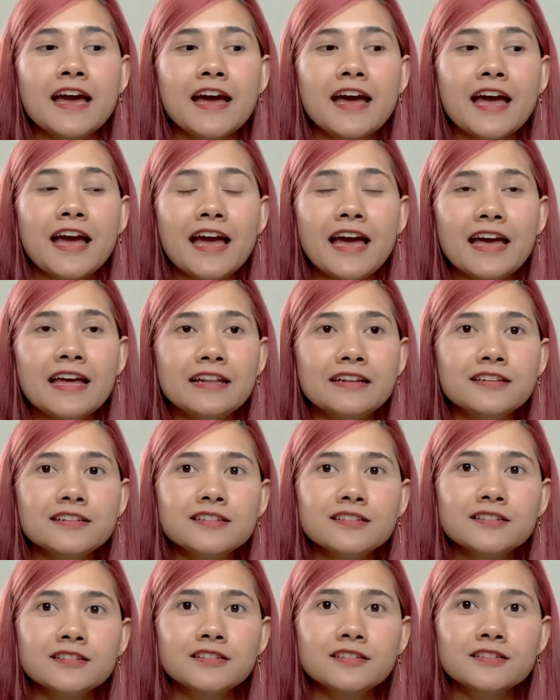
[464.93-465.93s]
and
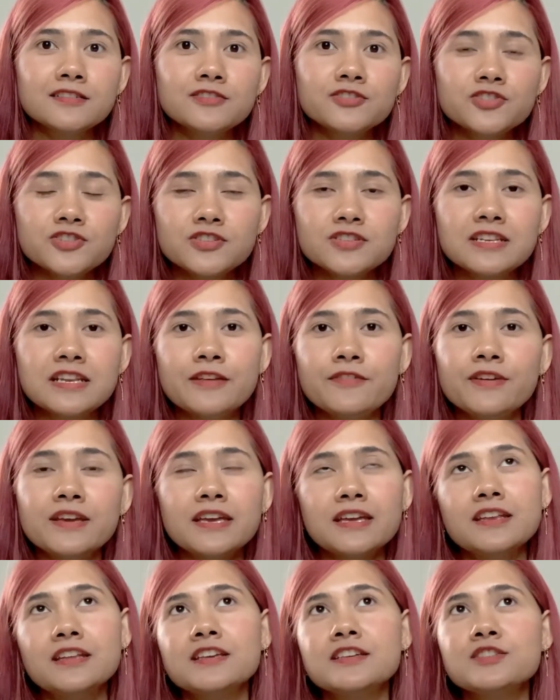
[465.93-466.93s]
just living
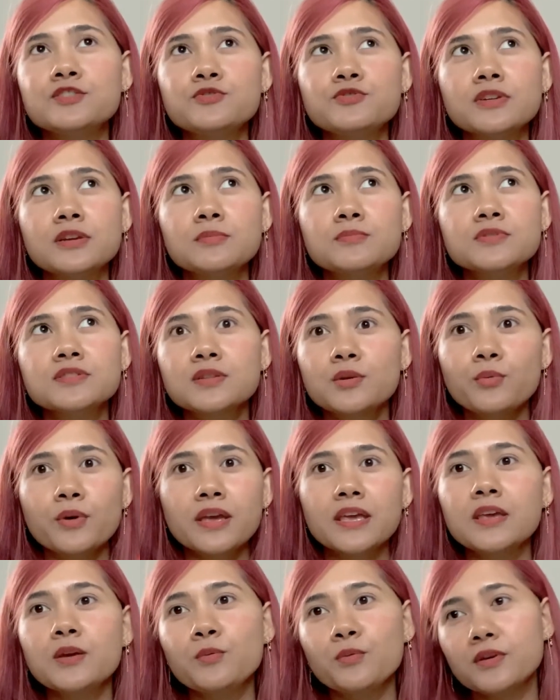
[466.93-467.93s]
in his dreams the way
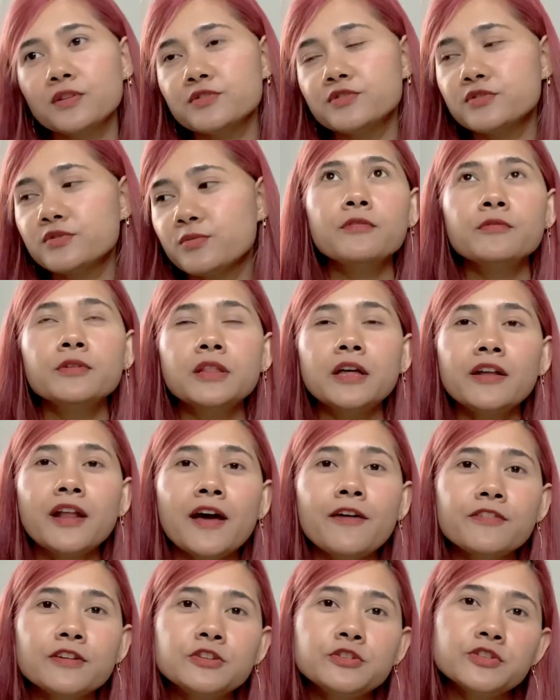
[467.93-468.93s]
he wants to without
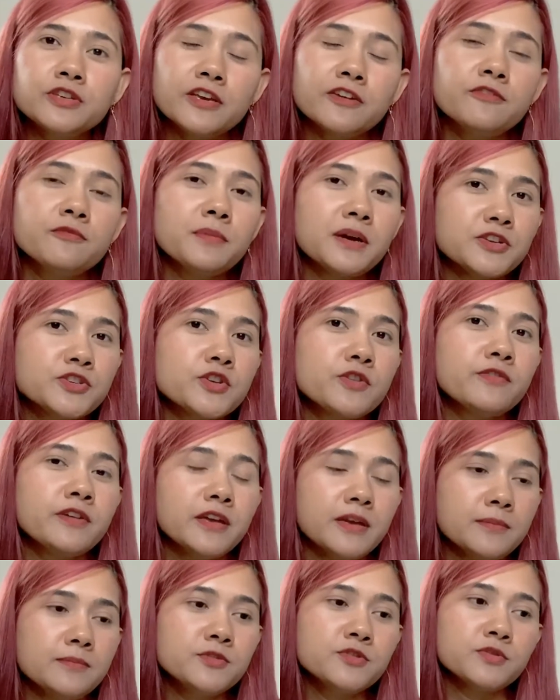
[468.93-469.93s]
having to give much of
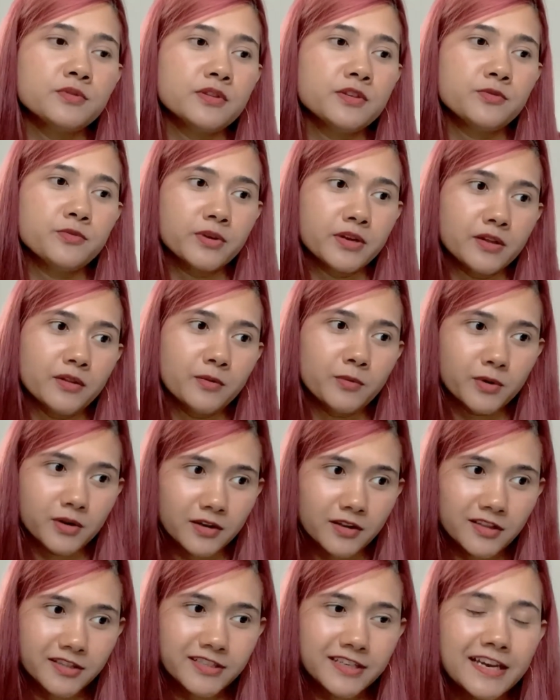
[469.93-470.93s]
him to the real
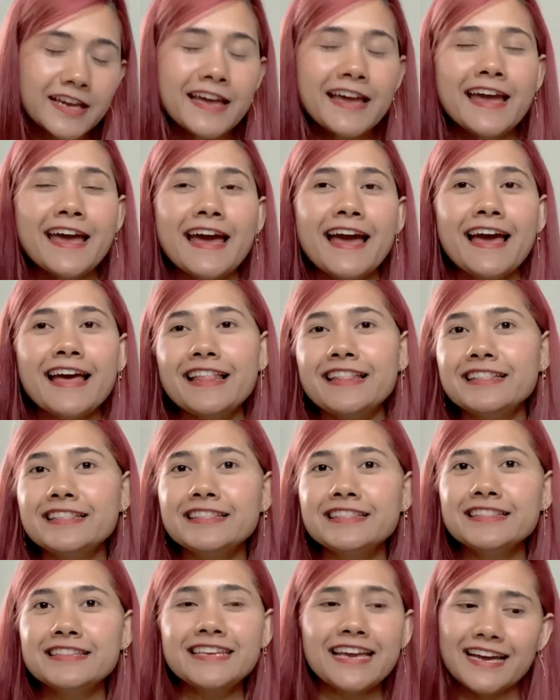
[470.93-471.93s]
world
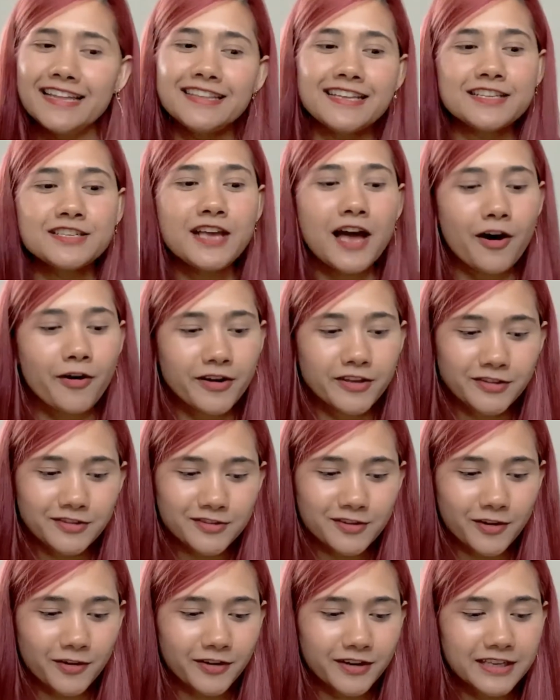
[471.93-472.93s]
and yeah that's how i
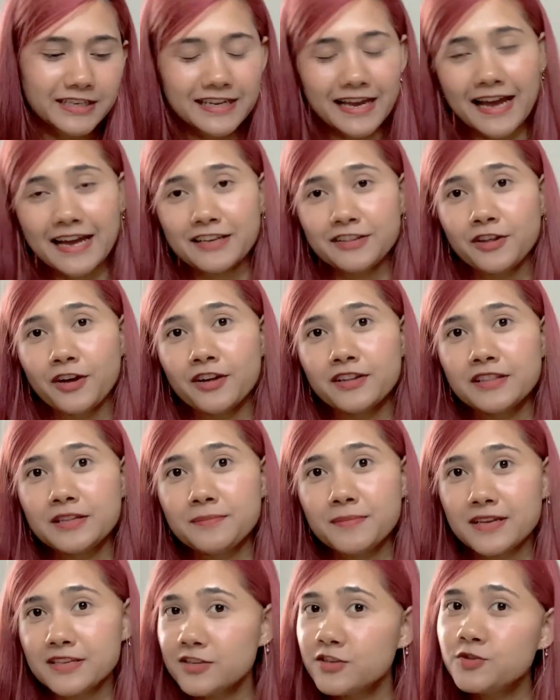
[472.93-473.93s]
saw it i thought the
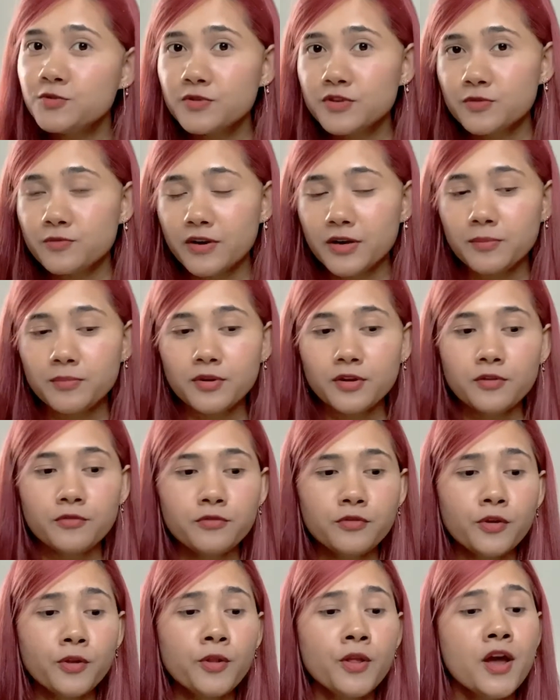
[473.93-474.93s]
message was very
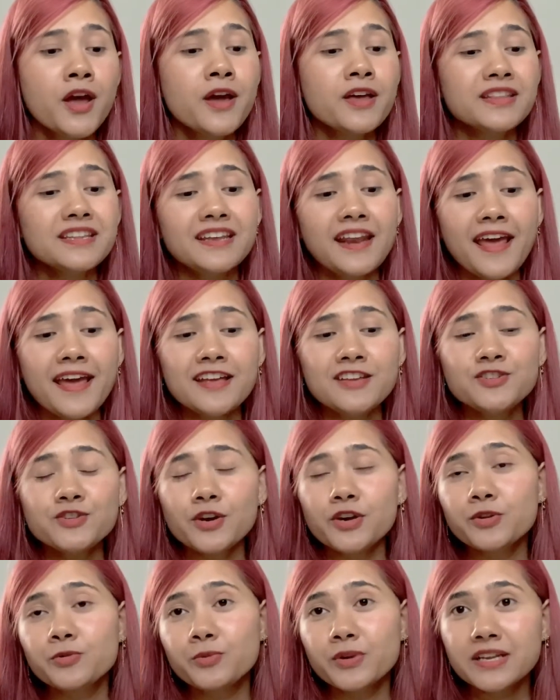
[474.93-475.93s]
beautiful did i enjoy
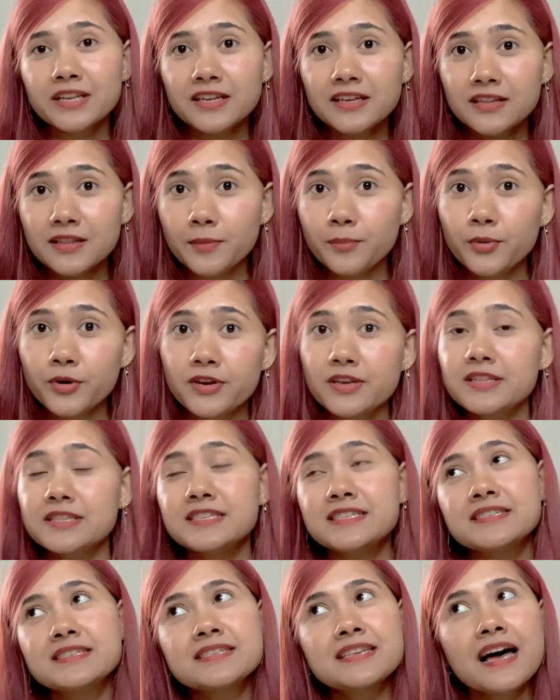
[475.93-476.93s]
reading the book
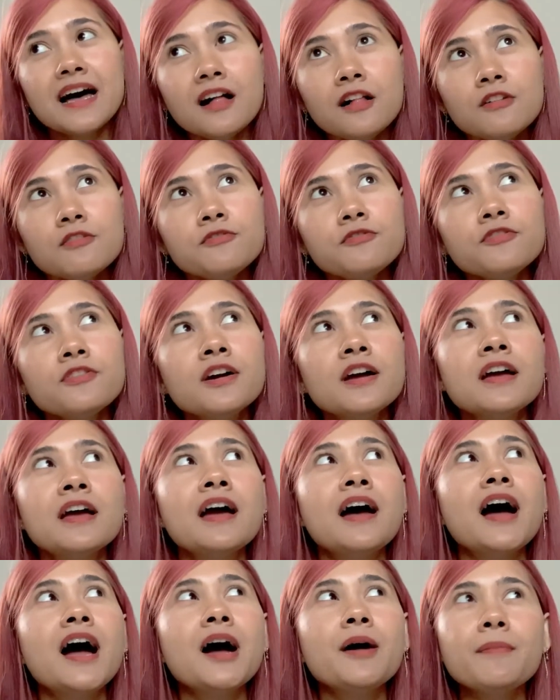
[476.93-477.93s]
itself
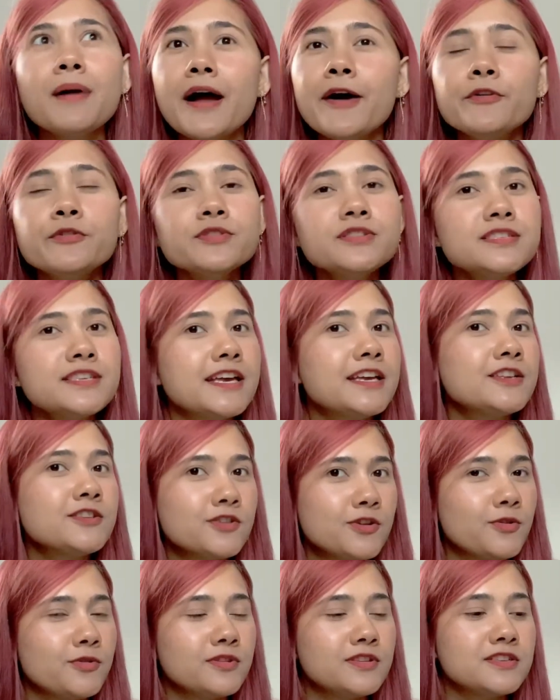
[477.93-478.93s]
um, I would say
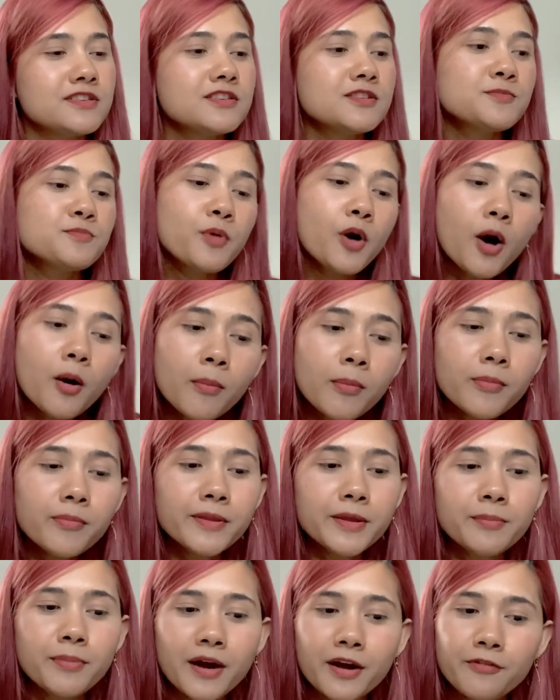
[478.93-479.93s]
no. This is probably by